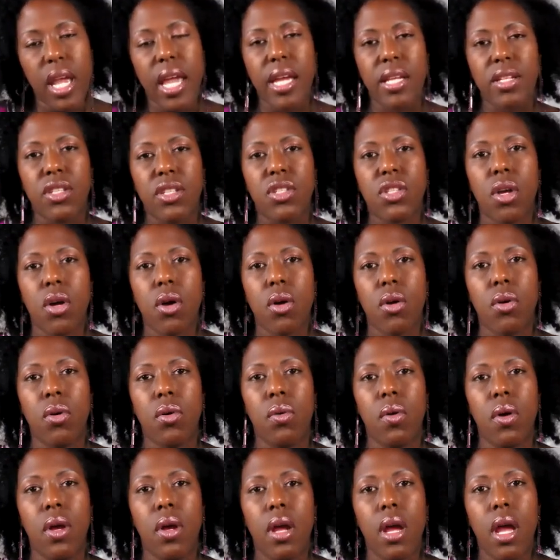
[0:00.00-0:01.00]
And
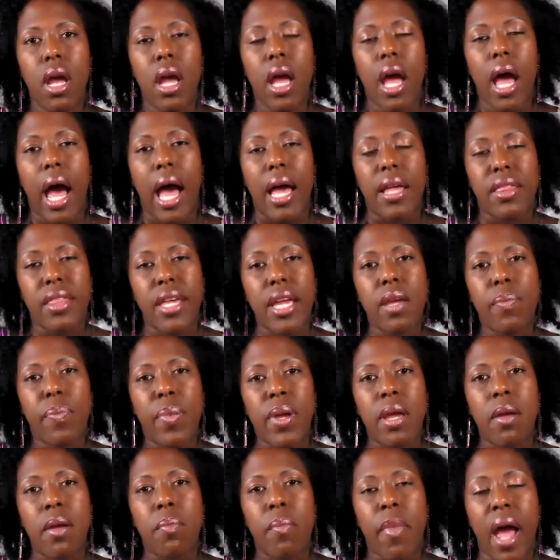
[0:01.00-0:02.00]
so I
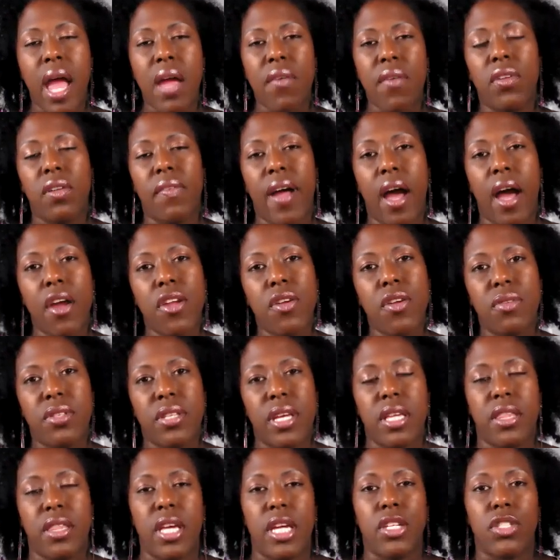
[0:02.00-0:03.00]
think being mindful of how you
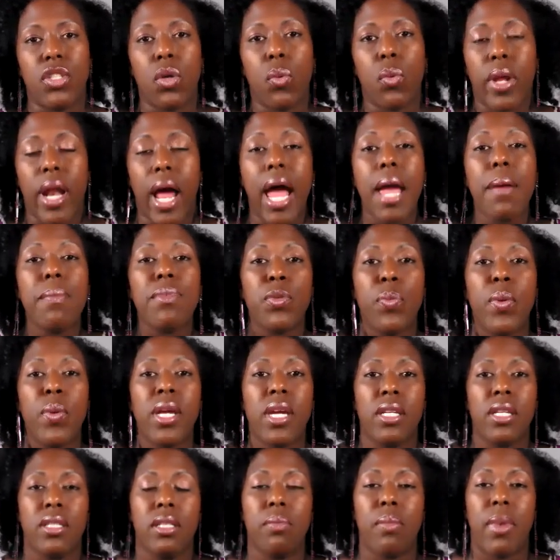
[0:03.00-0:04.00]
say things. So when I'm
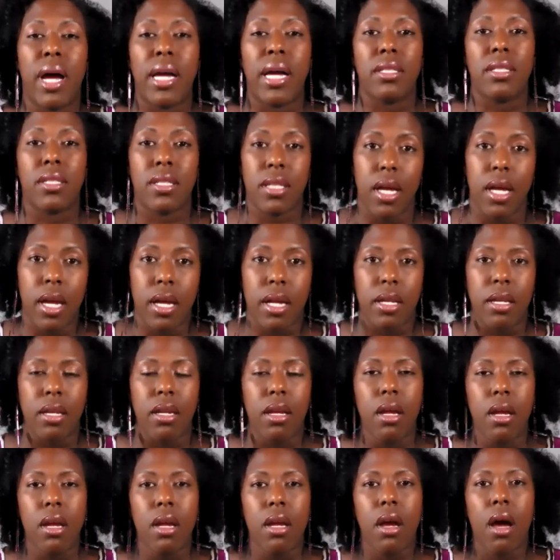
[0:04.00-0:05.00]
speaking to my
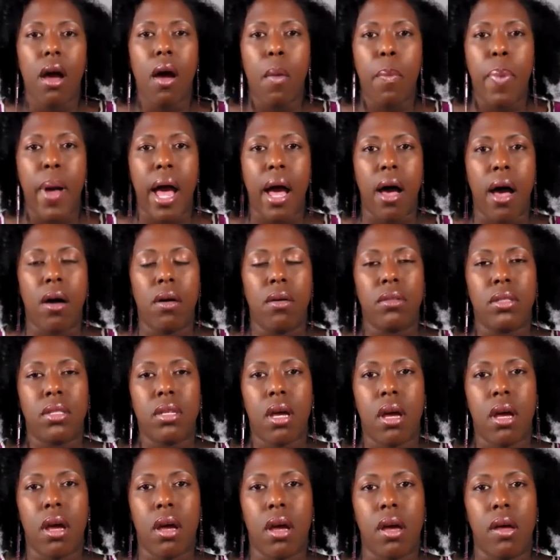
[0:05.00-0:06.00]
son
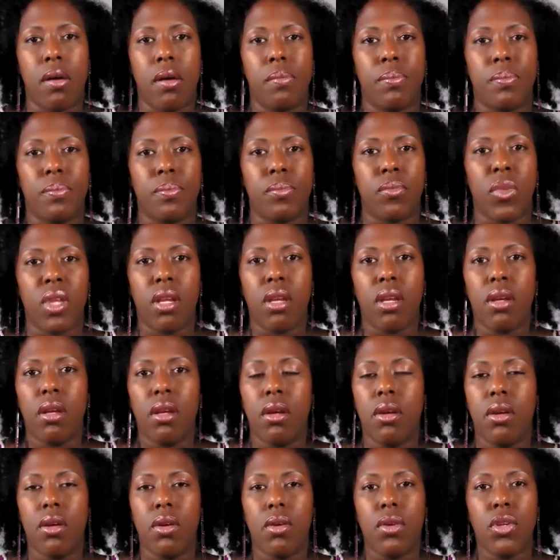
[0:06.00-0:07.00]
about,
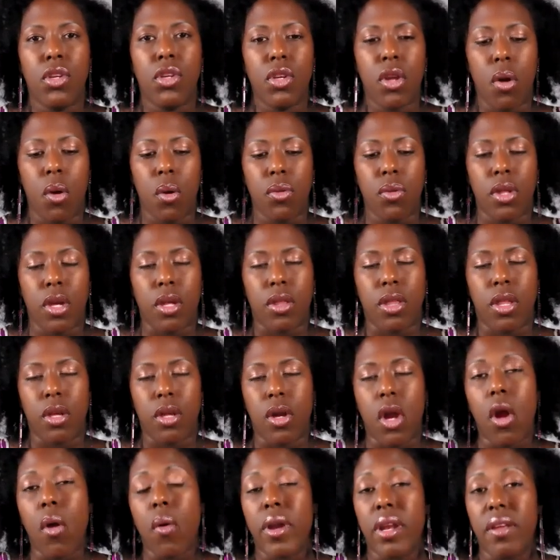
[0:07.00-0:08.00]
you know,
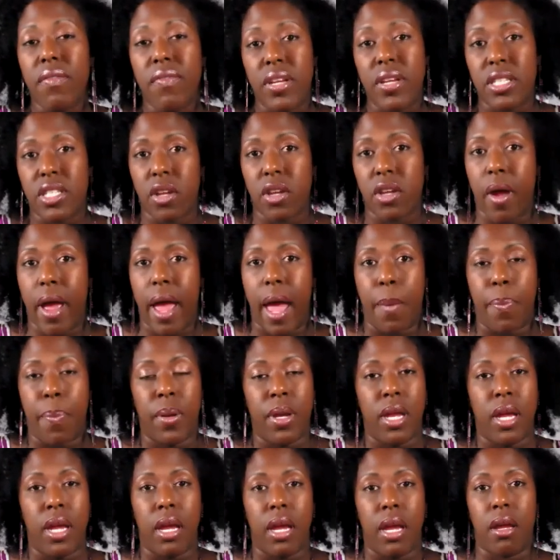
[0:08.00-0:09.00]
the current events that are
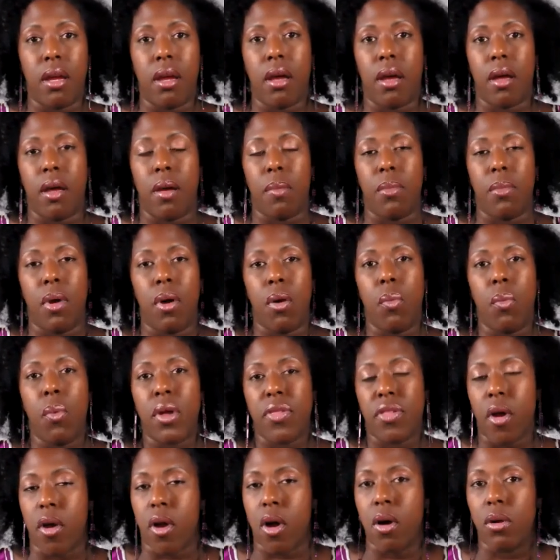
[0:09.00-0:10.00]
happening
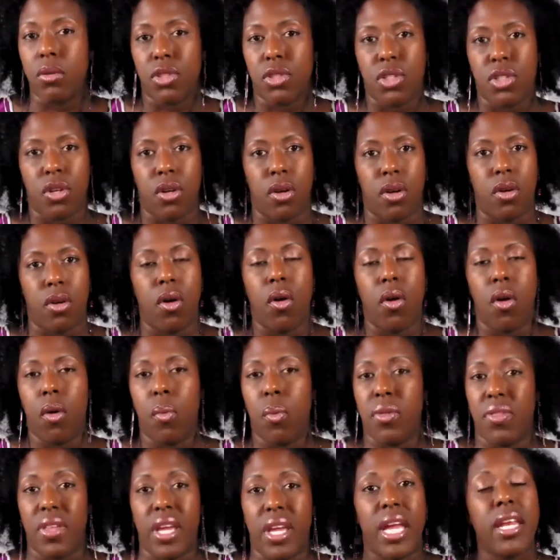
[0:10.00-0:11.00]
with our culture
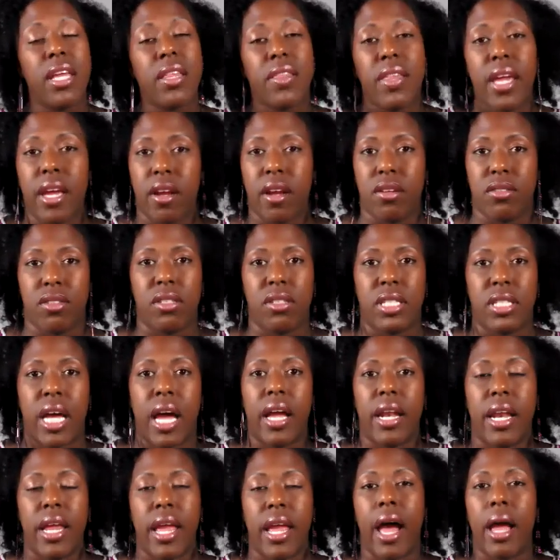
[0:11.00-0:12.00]
or with anything in our
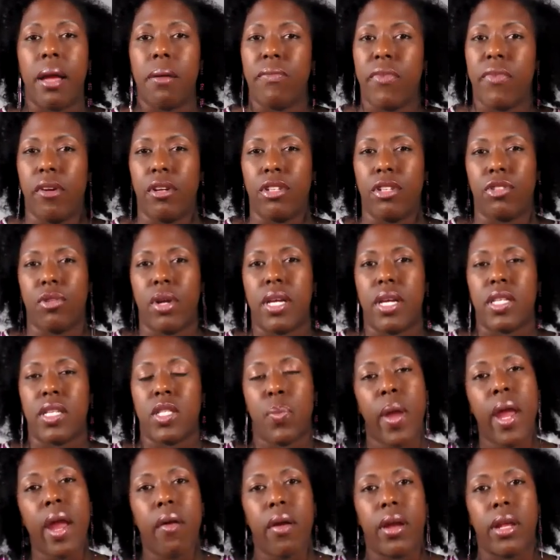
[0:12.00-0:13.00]
society, I am very
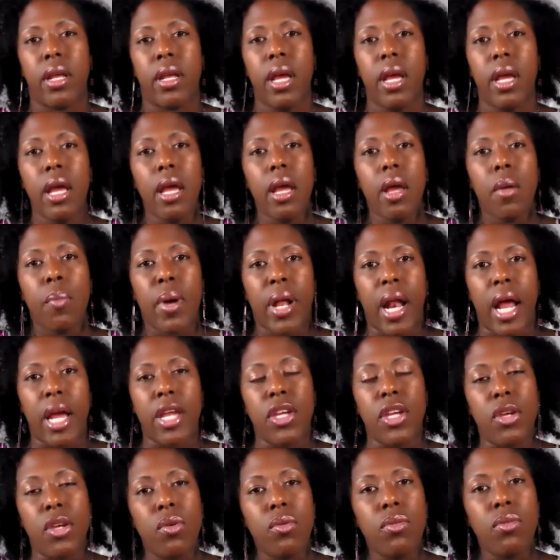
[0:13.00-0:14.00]
transparent, but
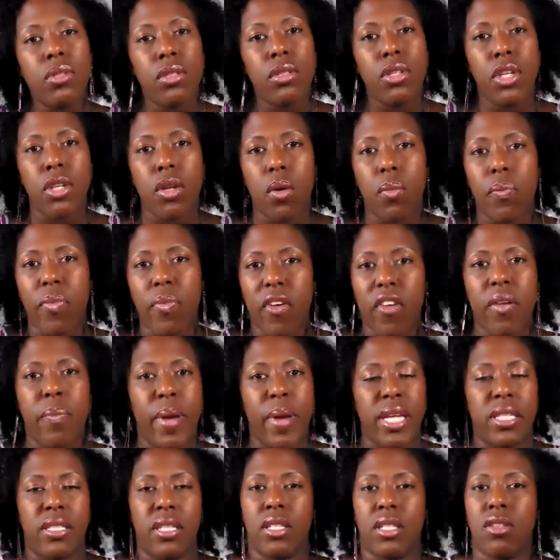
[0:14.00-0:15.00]
I use, you know, very
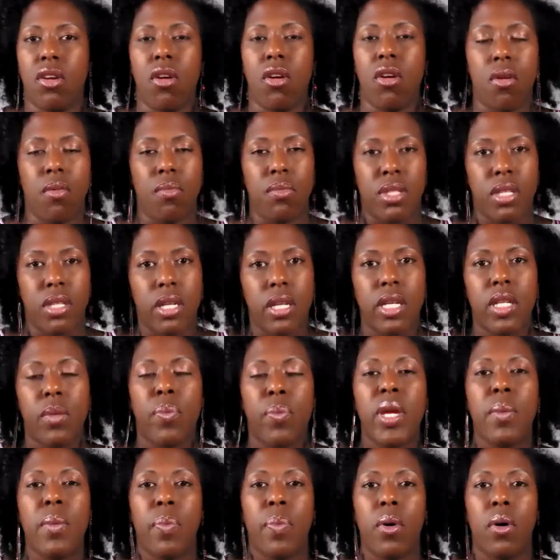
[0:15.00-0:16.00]
basic terms:
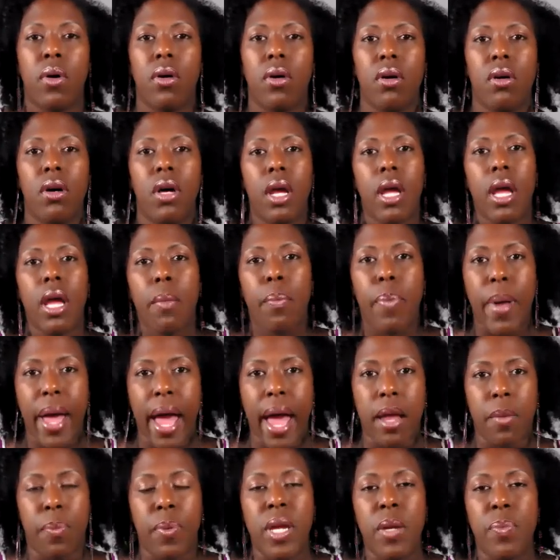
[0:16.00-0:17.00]
good people,
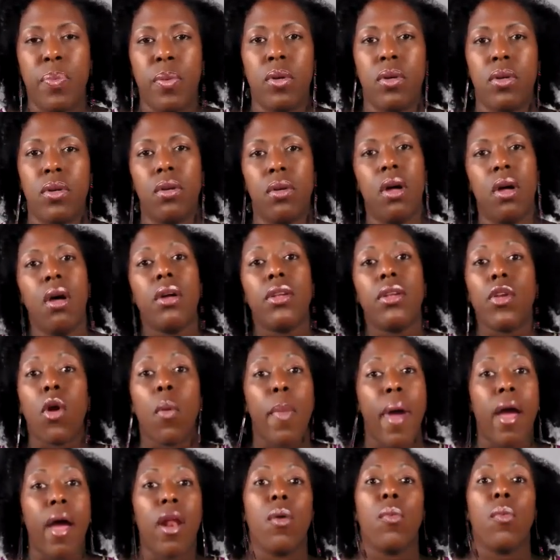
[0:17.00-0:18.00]
bad people,
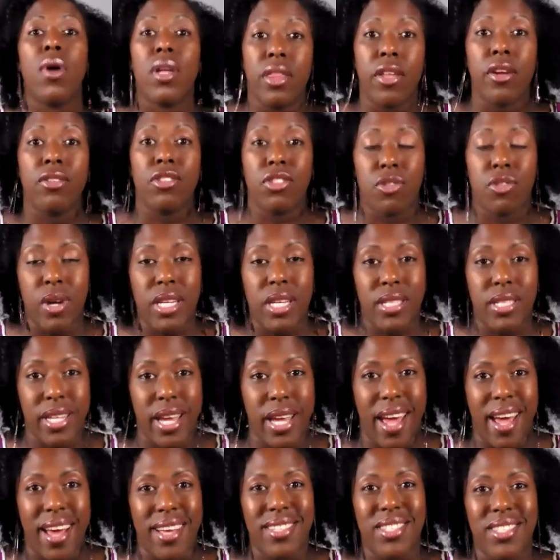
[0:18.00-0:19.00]
no matter what they're
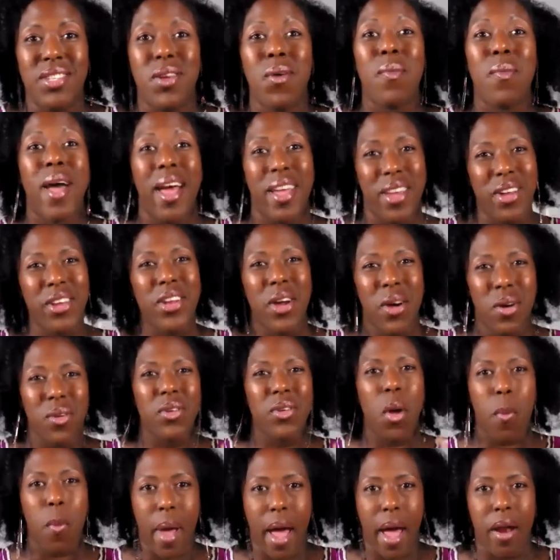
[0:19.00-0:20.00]
dressed as, no
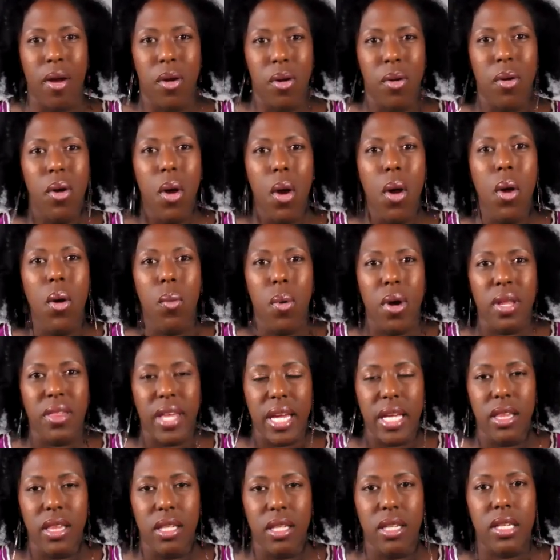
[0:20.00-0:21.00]
matter
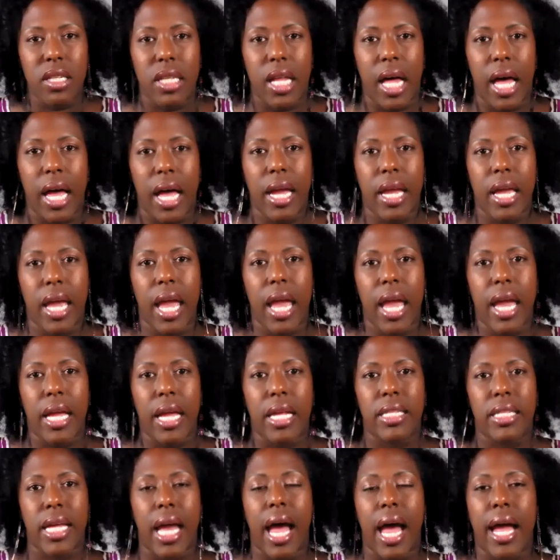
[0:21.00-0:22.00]
what they look like.
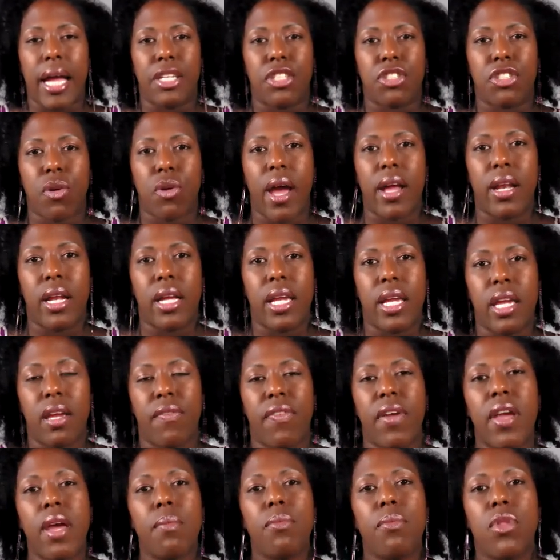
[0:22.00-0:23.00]
And I try to
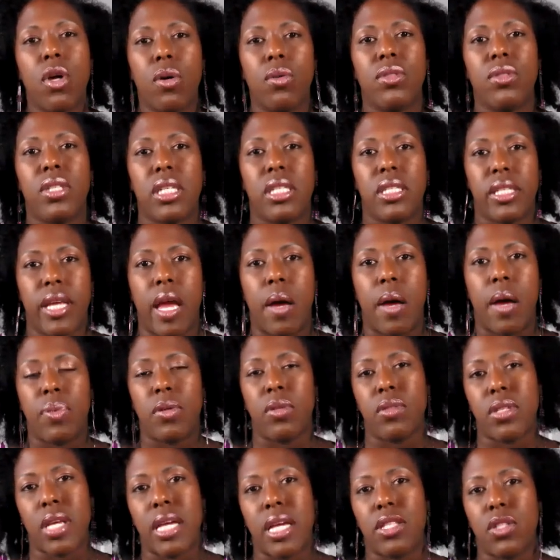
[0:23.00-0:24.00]
give him those
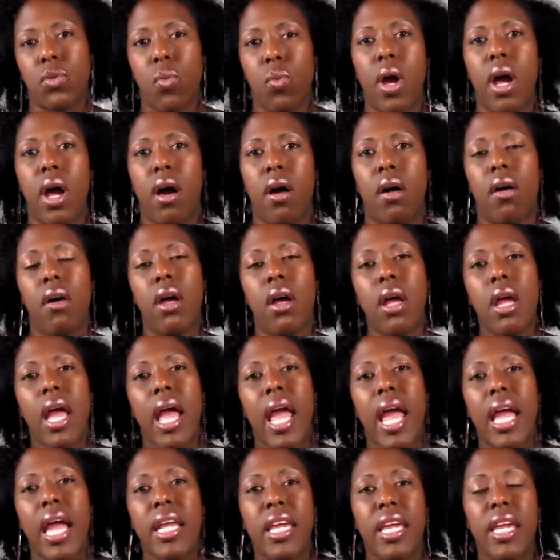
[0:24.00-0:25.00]
examples as well,
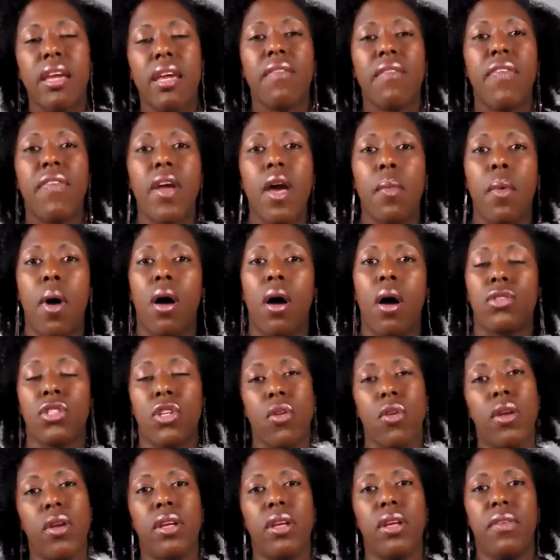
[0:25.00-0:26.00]
and give him
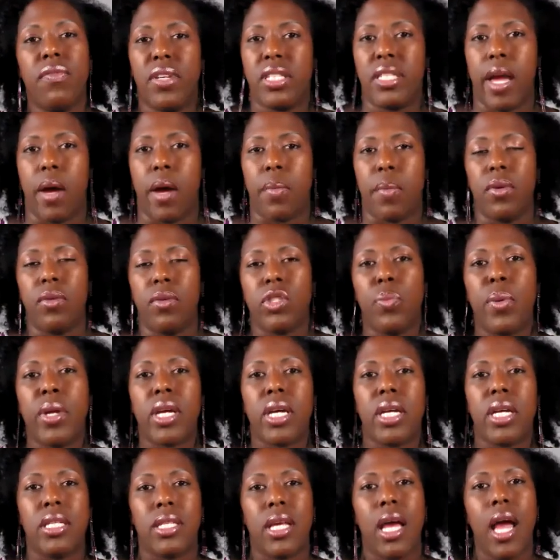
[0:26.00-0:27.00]
alternative examples,
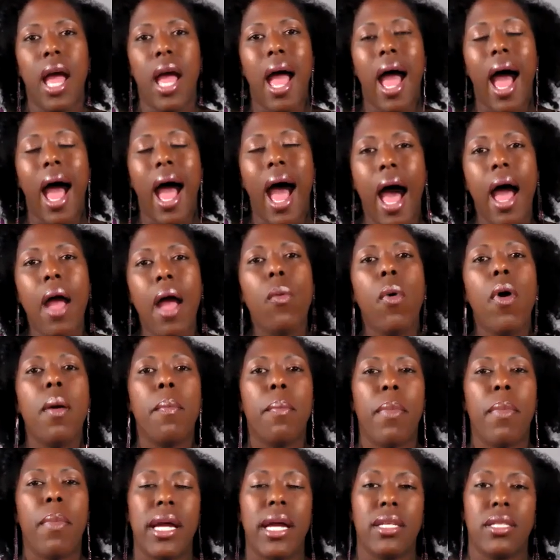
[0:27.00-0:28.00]
because I
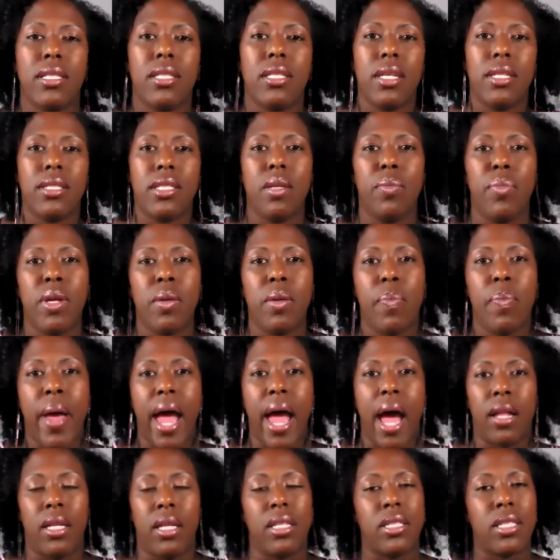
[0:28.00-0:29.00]
want my son to be
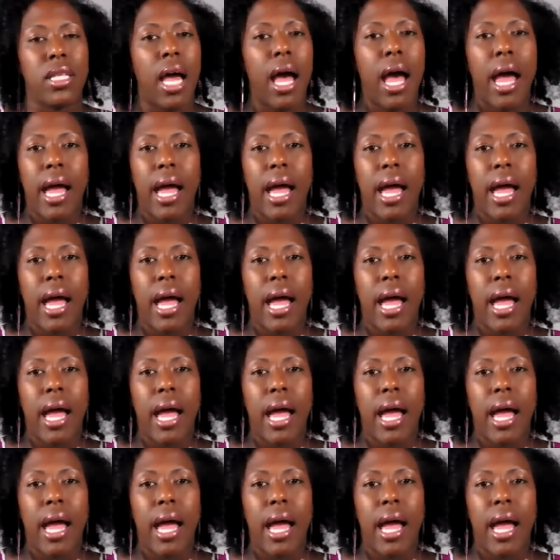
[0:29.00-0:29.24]
balanced.